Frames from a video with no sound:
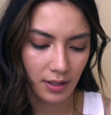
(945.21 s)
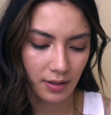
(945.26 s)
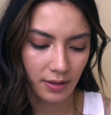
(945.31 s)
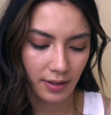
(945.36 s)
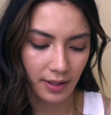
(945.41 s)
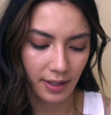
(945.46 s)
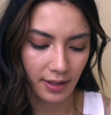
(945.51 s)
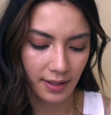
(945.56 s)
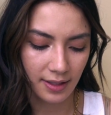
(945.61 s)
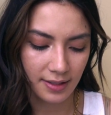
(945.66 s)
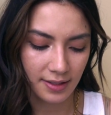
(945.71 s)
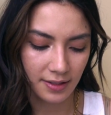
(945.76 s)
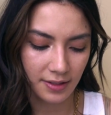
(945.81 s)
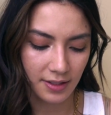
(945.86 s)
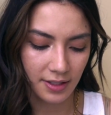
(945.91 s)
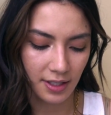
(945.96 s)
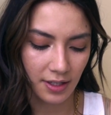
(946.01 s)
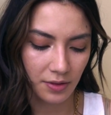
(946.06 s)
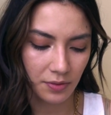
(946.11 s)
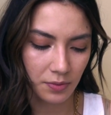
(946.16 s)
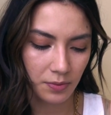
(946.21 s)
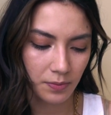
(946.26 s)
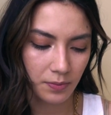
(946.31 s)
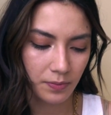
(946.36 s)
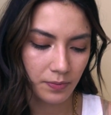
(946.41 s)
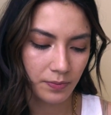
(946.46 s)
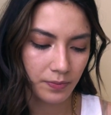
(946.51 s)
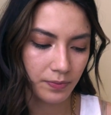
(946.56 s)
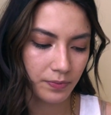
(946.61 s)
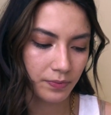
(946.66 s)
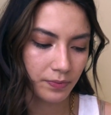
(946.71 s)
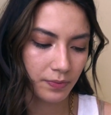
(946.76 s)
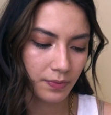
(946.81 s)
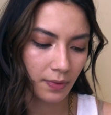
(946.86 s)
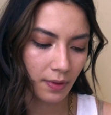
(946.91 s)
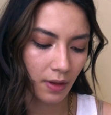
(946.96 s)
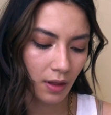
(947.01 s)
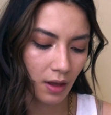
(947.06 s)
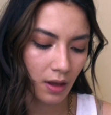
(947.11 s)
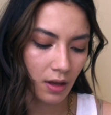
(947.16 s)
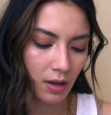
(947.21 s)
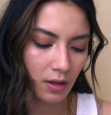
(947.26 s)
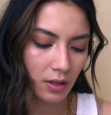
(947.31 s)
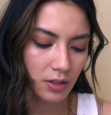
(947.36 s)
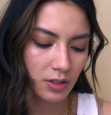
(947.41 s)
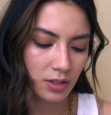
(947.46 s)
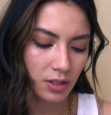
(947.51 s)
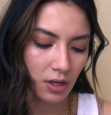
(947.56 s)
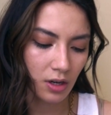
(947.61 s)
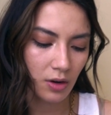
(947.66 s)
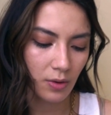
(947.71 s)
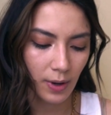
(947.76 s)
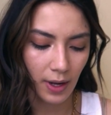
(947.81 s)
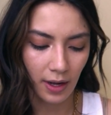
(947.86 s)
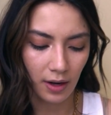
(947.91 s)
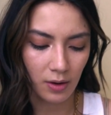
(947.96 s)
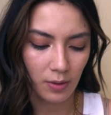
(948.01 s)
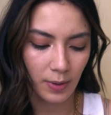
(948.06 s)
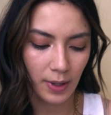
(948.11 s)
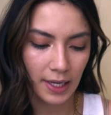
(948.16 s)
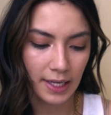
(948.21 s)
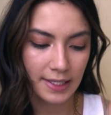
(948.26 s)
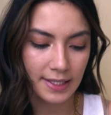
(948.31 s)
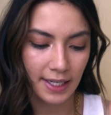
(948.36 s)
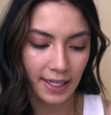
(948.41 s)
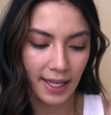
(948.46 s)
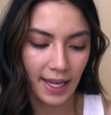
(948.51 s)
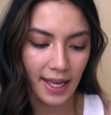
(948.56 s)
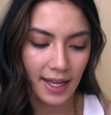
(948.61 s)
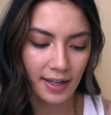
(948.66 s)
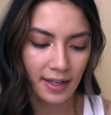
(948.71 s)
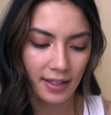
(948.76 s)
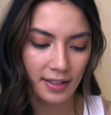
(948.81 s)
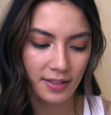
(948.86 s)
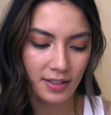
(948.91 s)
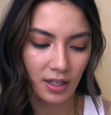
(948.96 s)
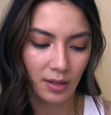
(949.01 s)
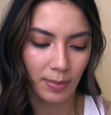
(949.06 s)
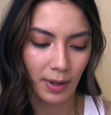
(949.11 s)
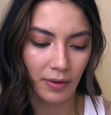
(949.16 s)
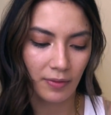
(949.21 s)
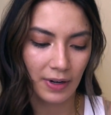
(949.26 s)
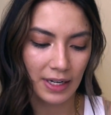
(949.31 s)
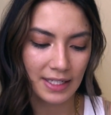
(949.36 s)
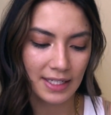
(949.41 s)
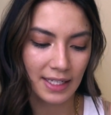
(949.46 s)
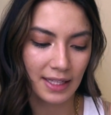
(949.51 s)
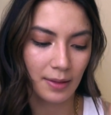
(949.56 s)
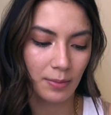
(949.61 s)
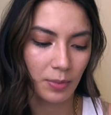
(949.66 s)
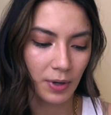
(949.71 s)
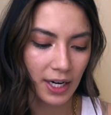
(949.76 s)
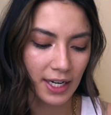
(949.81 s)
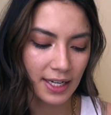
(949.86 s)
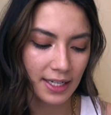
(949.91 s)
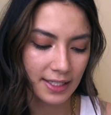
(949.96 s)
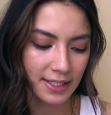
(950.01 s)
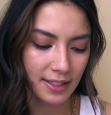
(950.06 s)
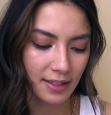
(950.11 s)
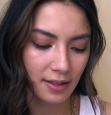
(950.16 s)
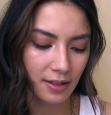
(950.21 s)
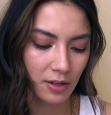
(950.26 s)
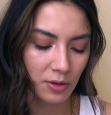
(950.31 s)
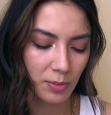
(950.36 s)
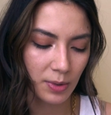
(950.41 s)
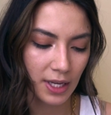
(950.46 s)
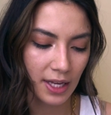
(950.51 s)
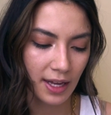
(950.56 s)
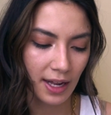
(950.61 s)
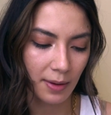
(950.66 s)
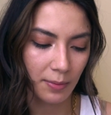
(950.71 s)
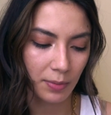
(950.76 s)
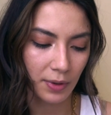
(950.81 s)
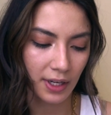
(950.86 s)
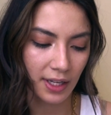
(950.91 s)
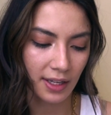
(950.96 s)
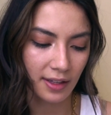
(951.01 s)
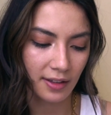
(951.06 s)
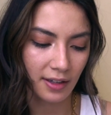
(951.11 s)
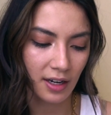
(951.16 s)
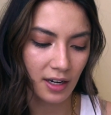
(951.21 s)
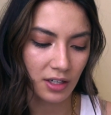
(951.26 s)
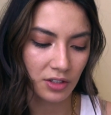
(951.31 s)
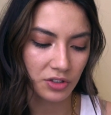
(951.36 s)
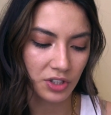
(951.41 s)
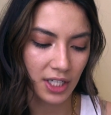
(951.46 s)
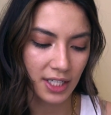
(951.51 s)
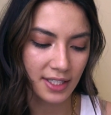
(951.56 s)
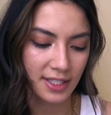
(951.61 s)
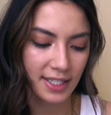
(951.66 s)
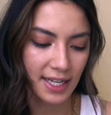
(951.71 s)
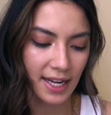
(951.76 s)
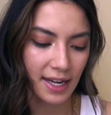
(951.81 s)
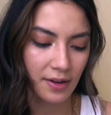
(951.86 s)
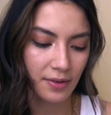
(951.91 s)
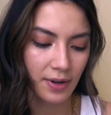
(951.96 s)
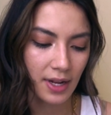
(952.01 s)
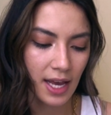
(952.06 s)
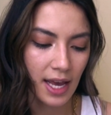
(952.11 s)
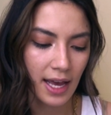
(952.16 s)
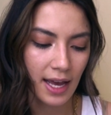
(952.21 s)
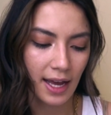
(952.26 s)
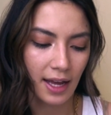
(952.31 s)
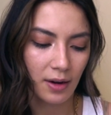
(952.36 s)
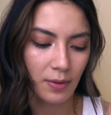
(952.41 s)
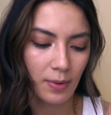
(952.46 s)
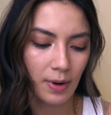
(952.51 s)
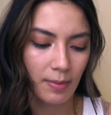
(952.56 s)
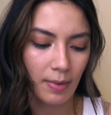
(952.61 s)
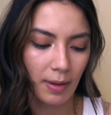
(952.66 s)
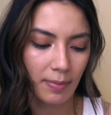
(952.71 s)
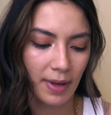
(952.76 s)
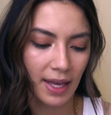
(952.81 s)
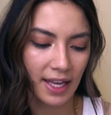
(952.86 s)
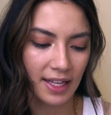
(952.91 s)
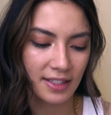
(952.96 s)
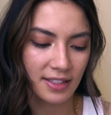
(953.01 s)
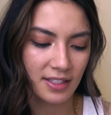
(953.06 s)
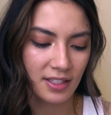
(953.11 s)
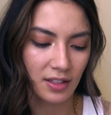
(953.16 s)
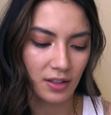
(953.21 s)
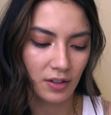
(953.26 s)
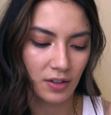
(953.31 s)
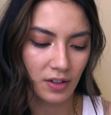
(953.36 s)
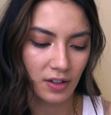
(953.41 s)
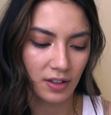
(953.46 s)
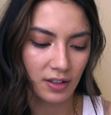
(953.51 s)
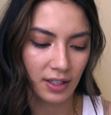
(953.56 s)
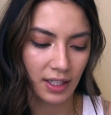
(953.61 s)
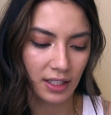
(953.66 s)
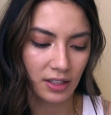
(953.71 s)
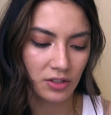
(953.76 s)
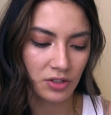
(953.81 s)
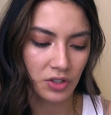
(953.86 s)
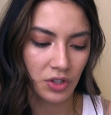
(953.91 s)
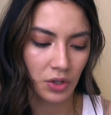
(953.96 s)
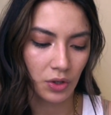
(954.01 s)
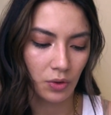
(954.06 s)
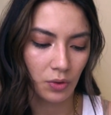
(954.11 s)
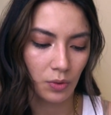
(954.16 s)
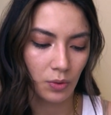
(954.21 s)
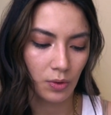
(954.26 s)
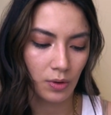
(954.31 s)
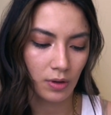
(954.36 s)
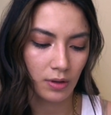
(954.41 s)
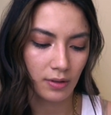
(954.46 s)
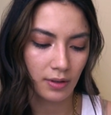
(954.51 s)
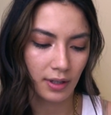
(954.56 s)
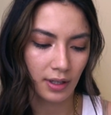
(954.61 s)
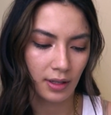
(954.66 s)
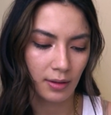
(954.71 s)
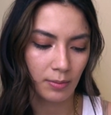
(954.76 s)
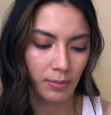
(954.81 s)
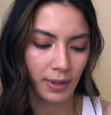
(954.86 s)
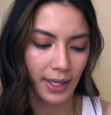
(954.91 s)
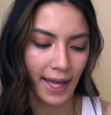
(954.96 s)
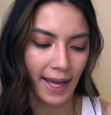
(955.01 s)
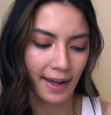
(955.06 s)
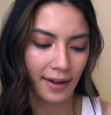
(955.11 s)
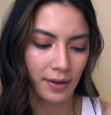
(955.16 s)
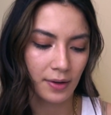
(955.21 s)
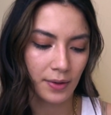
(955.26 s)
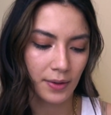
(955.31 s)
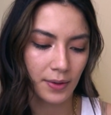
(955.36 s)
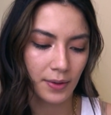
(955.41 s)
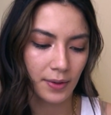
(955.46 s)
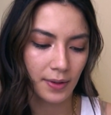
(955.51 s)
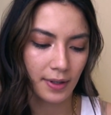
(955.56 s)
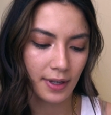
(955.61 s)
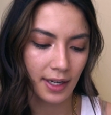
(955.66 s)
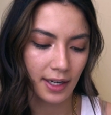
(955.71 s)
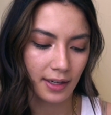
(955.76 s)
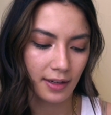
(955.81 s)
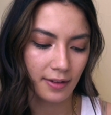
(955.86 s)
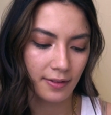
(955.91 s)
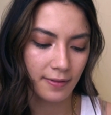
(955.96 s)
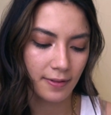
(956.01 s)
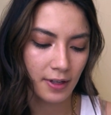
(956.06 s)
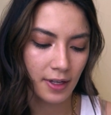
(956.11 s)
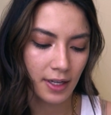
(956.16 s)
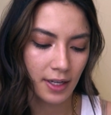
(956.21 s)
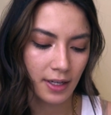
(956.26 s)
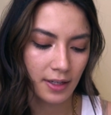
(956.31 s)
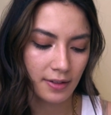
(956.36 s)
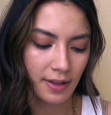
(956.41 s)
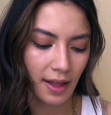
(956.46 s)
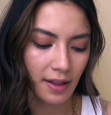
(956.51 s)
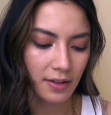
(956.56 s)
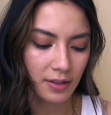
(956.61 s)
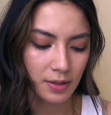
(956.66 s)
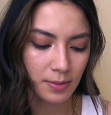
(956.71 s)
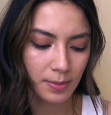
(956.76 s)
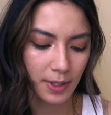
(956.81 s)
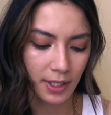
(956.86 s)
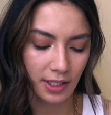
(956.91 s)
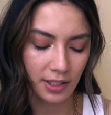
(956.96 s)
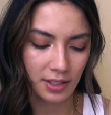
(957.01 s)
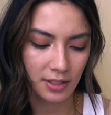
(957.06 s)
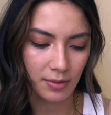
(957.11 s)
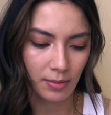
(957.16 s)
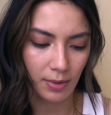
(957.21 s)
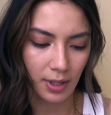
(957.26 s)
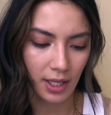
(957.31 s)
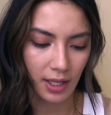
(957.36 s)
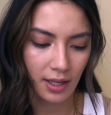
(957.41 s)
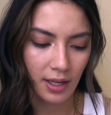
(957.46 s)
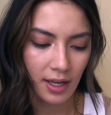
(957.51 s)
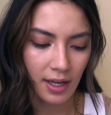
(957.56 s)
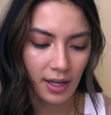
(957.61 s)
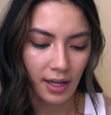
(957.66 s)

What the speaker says: Okay, this looks cute. So I always, again, start by raising the brightness a little bit and bringing the contrast down. I don't want my pants to look like too, like a black hole, kind of. That looks pretty good to me.